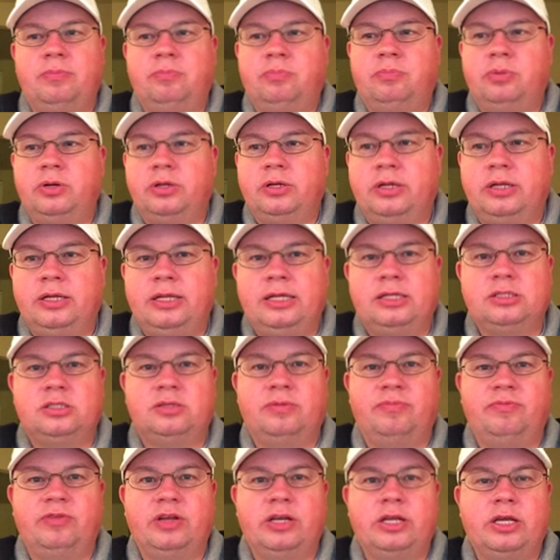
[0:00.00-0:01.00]
it, putting it in
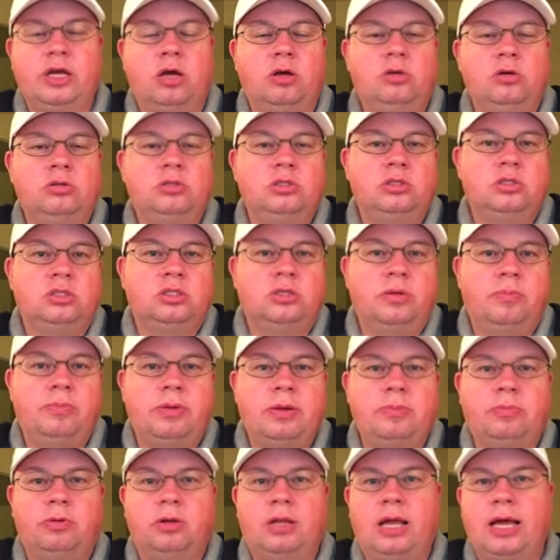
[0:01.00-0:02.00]
some videos, and some
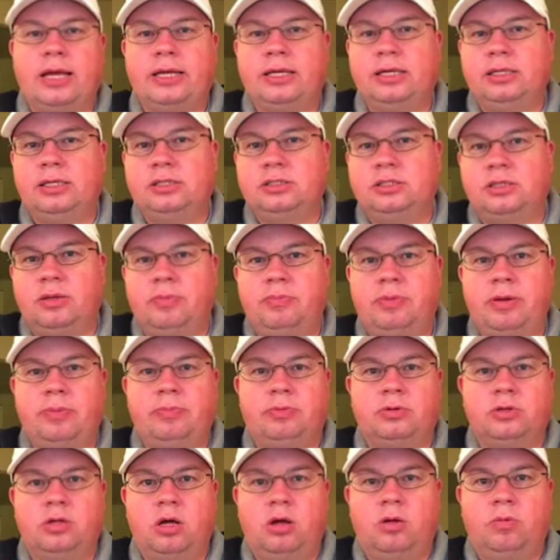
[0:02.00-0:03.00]
people like it, and some
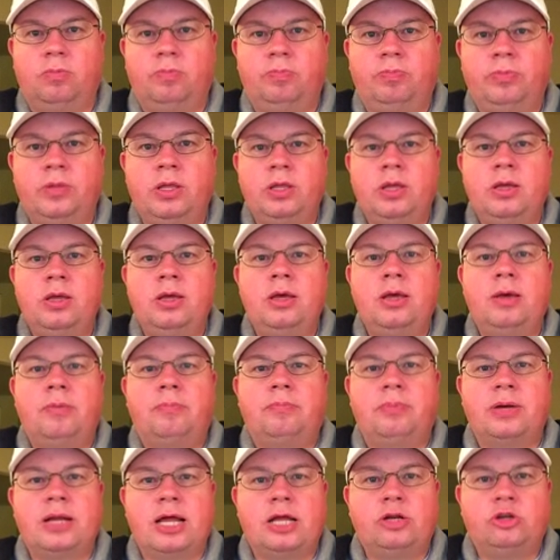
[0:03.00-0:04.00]
people don't.
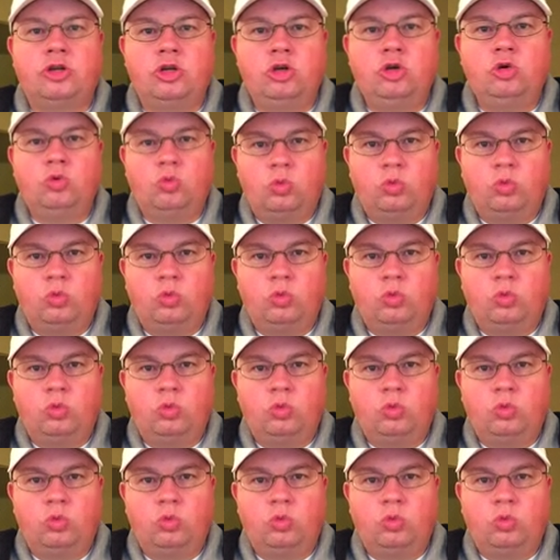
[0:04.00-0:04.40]
But I do